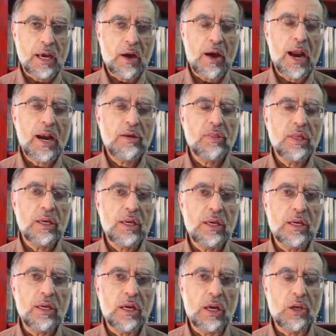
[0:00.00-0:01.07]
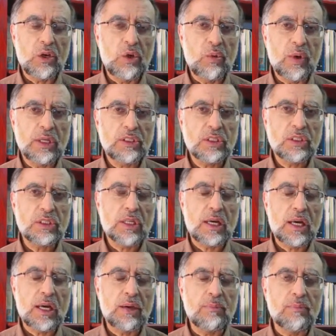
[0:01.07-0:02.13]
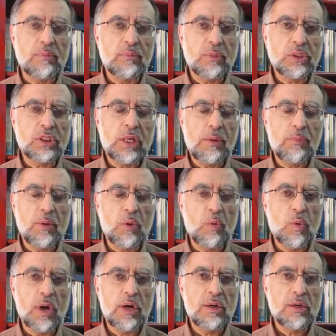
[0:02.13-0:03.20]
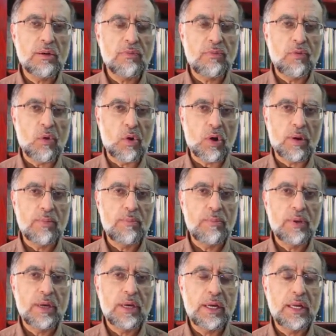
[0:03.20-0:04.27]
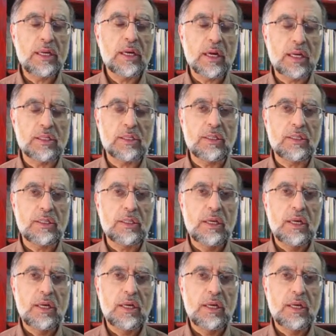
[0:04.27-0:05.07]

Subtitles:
Now, at the US-Islamic World Forum in Qatar,